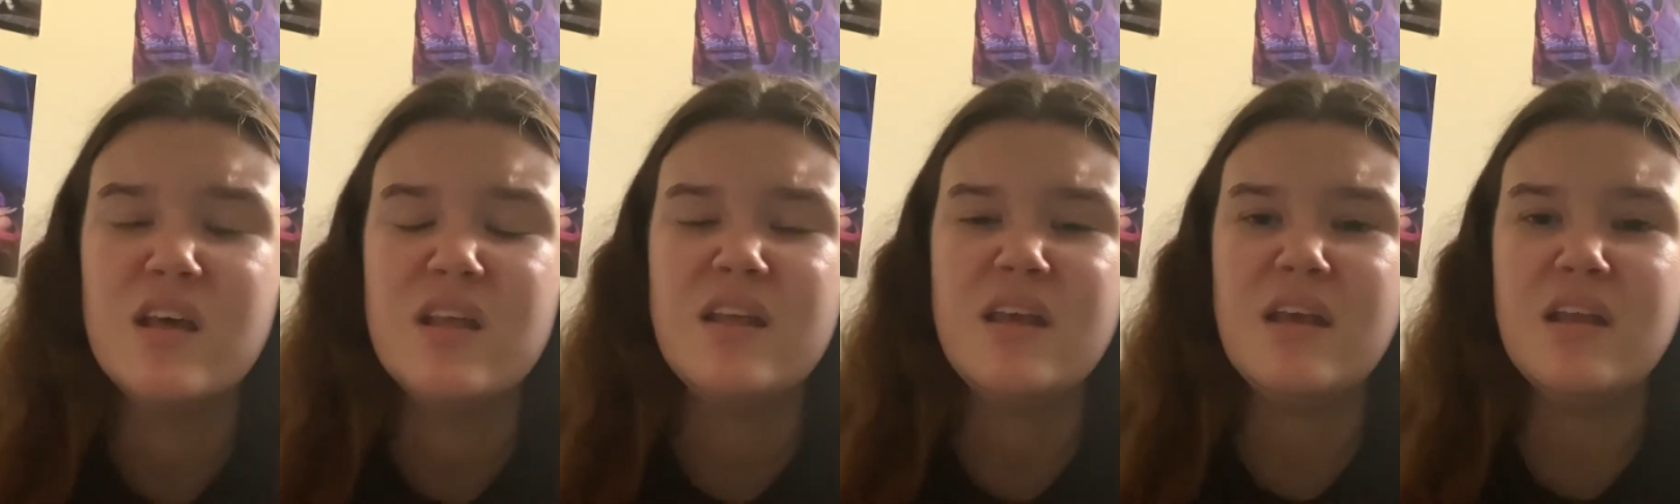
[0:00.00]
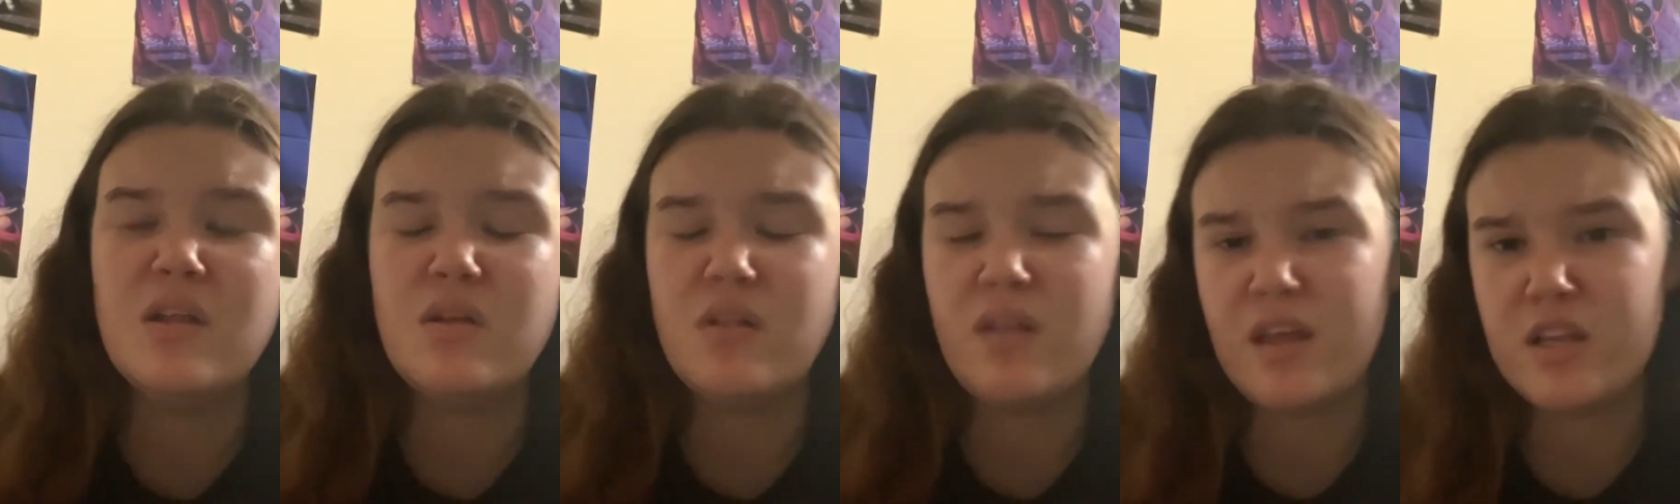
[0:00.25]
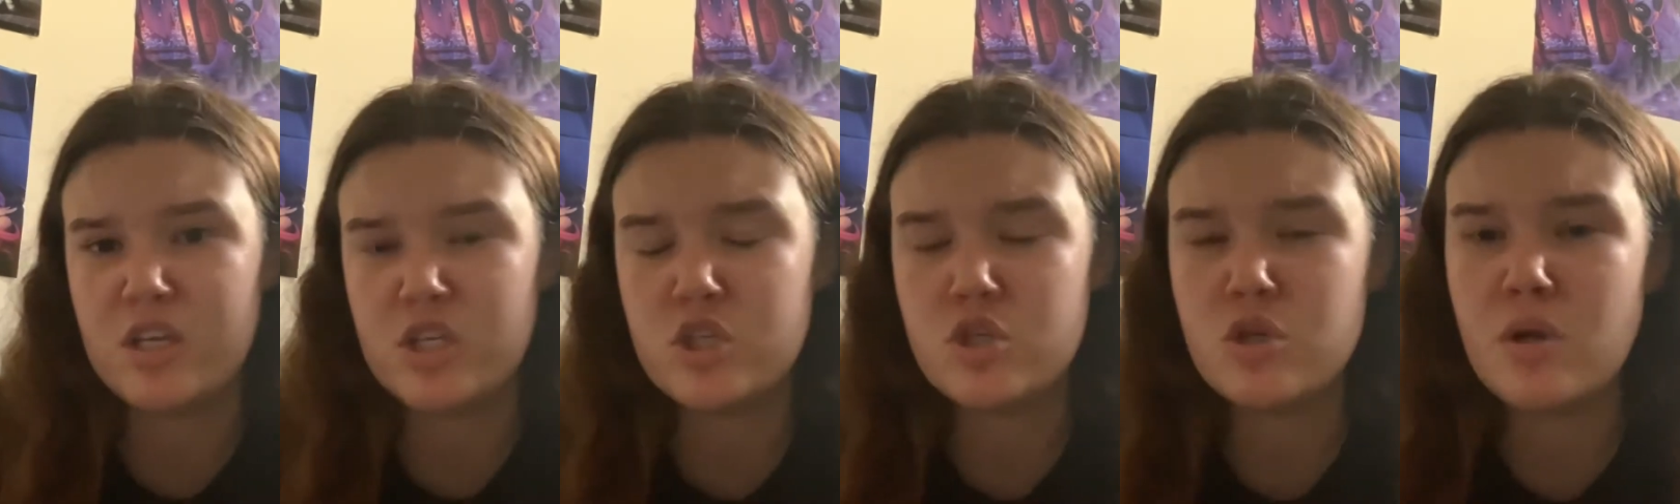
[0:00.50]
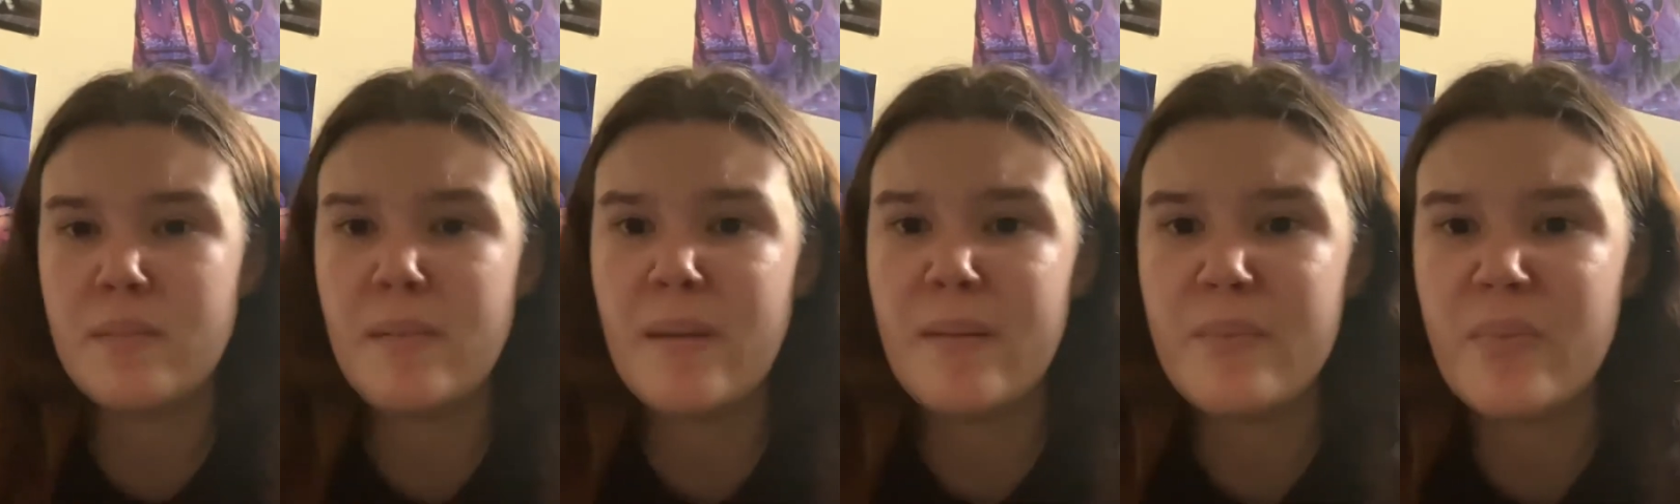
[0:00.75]
you know, that
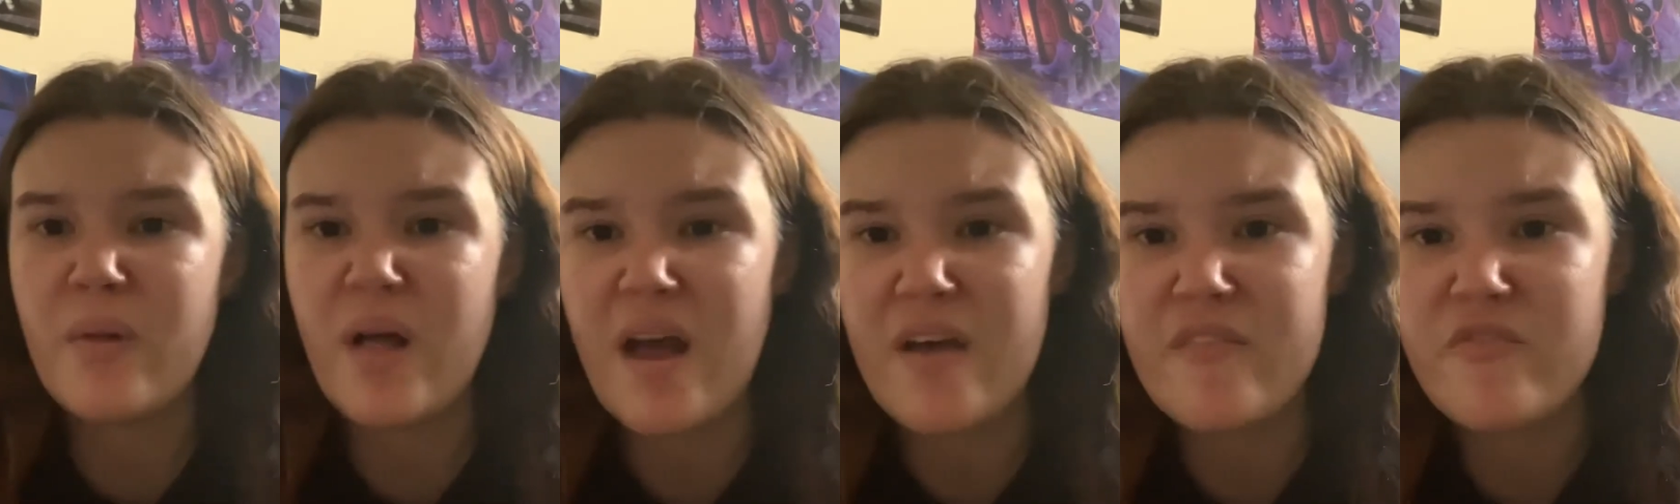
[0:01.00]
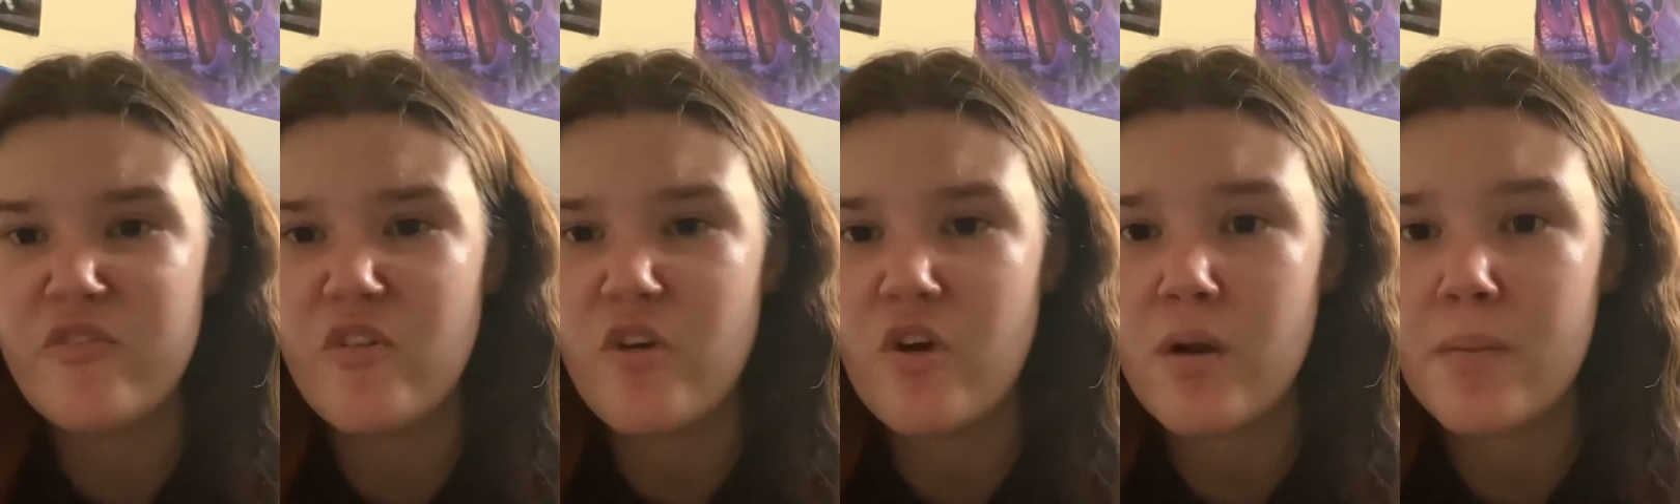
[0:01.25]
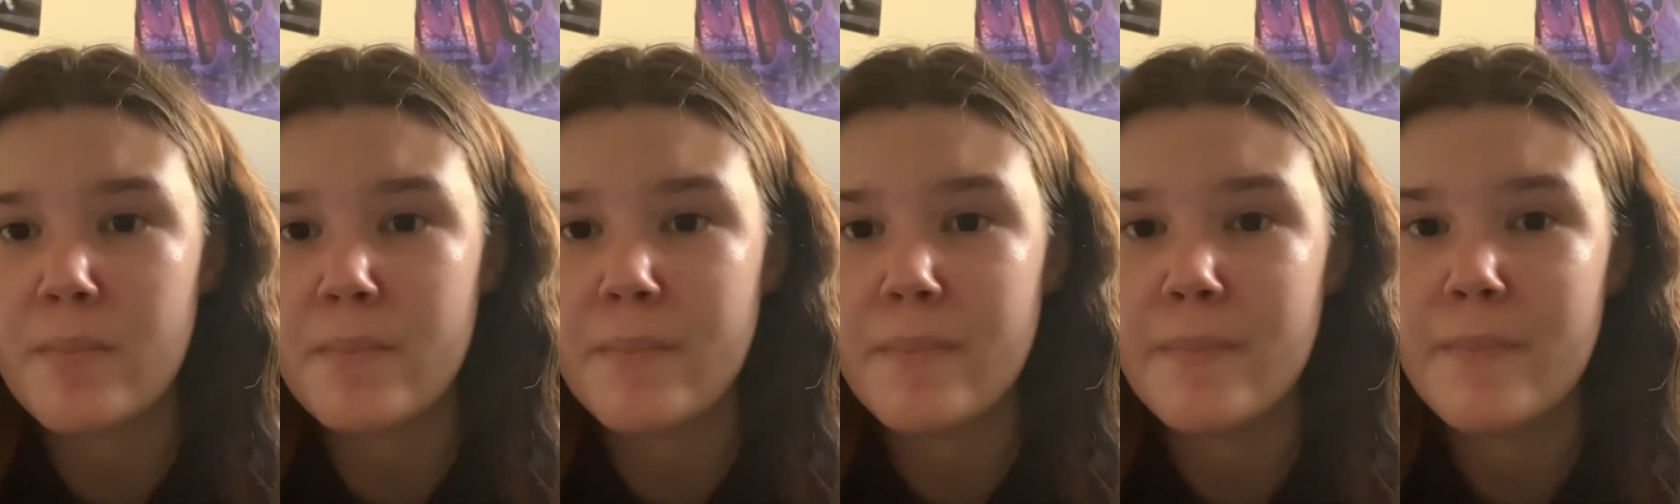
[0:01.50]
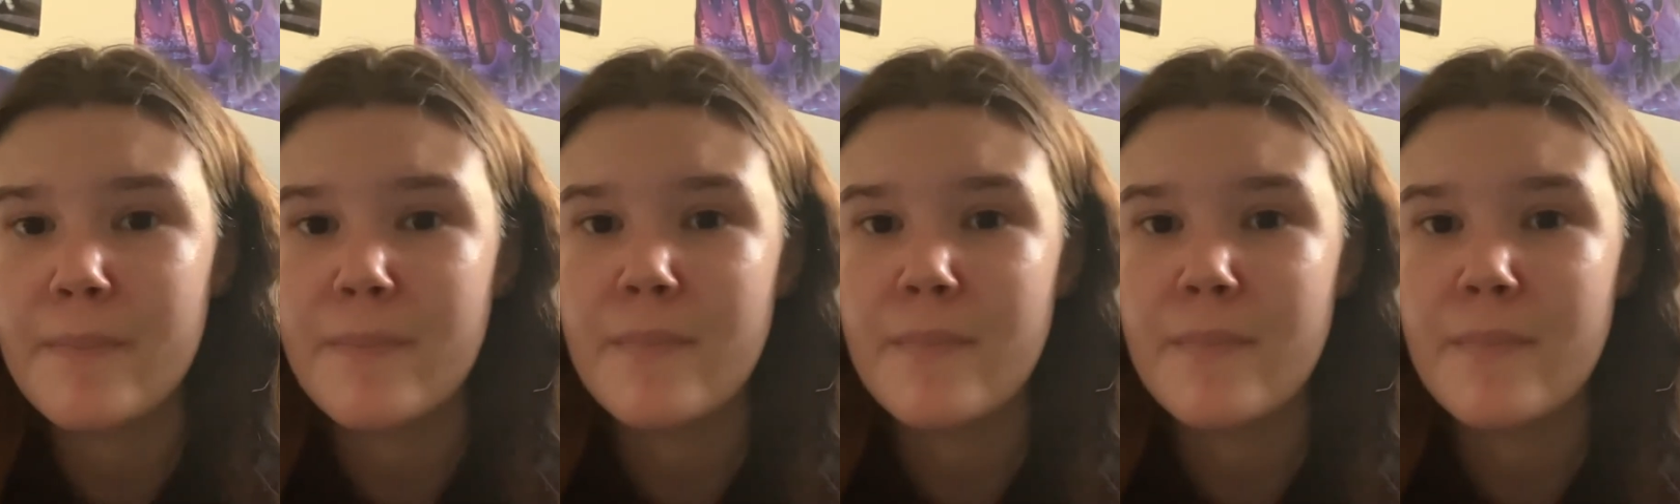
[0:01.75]
streaming platform,